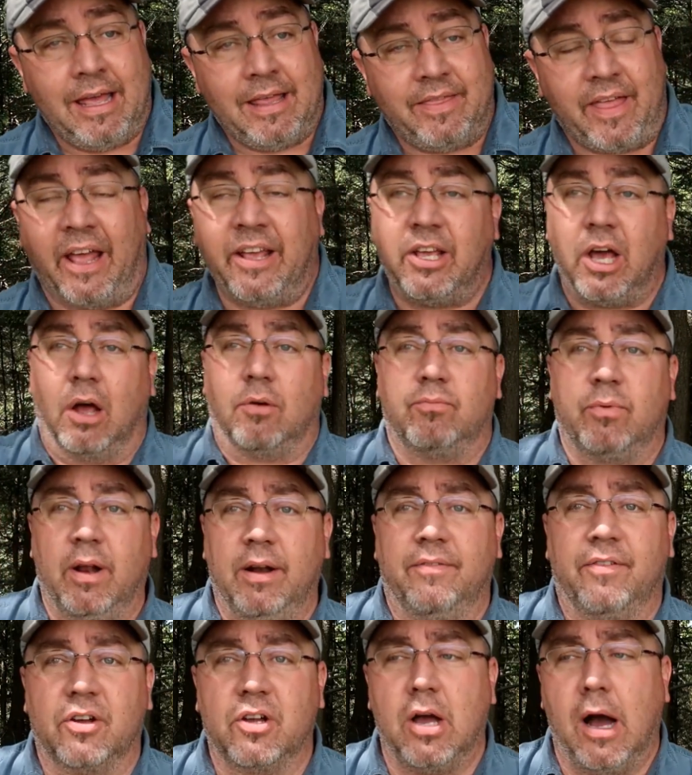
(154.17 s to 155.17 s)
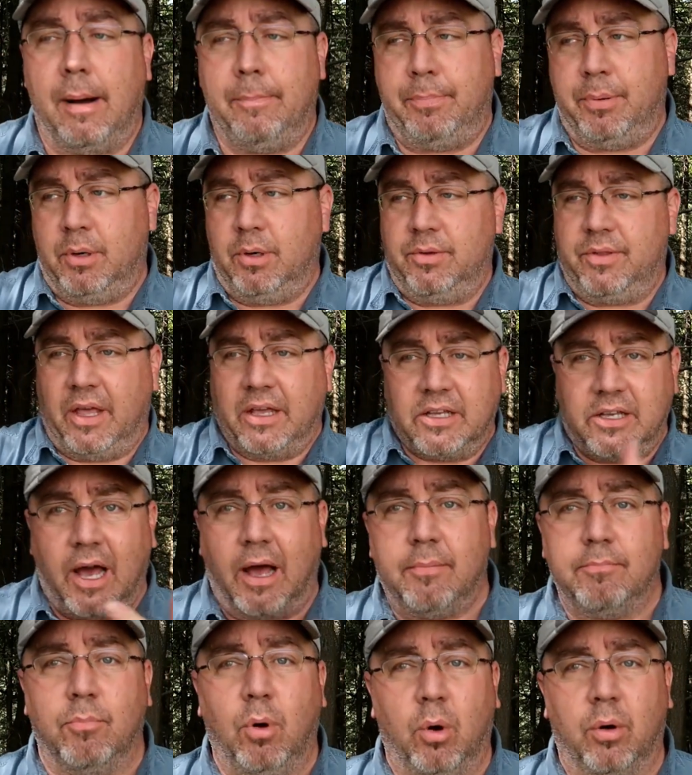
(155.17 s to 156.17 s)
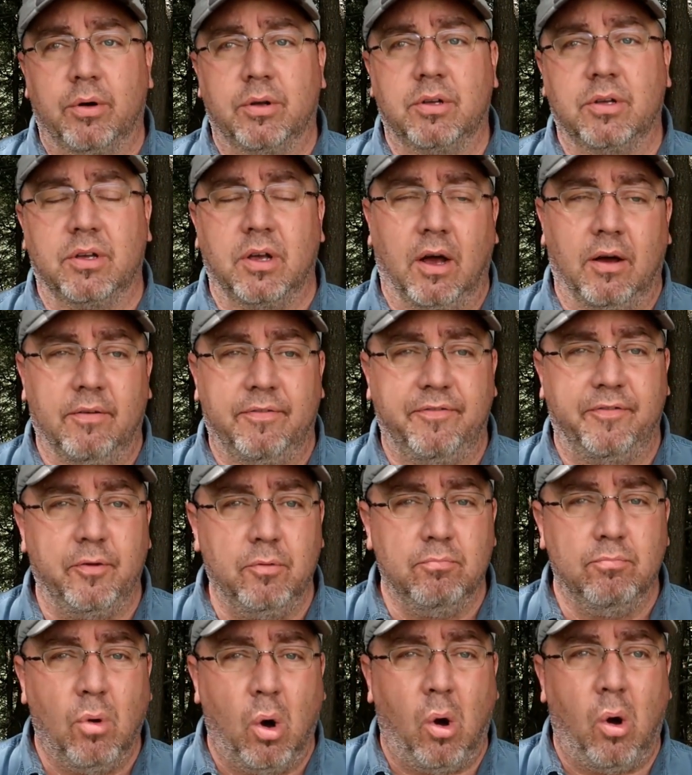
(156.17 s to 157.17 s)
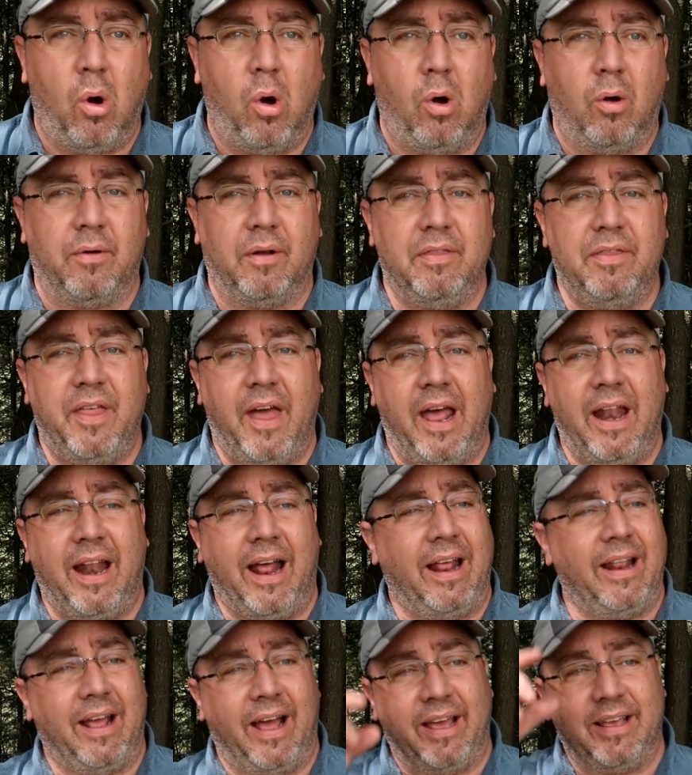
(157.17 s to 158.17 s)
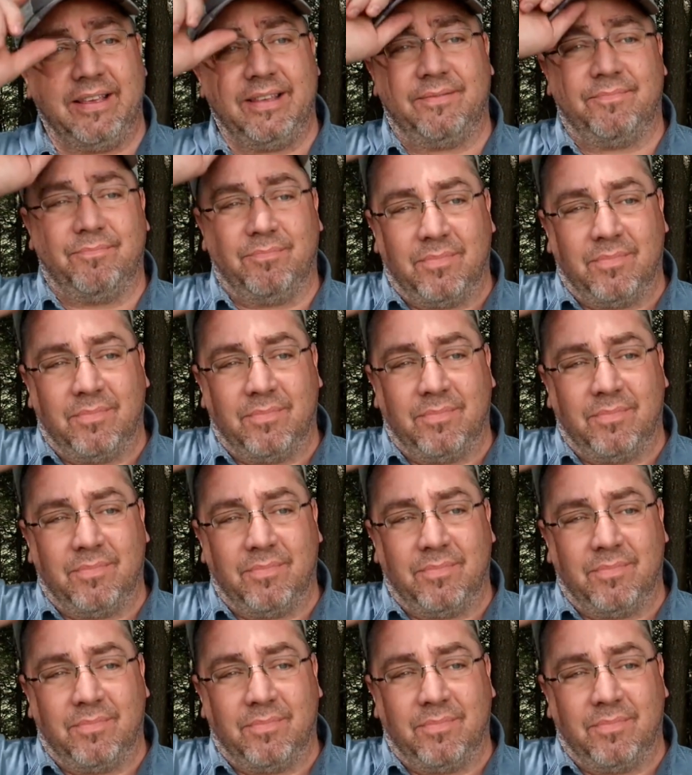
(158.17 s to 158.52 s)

then got rid of a couple, then got a few more, and then I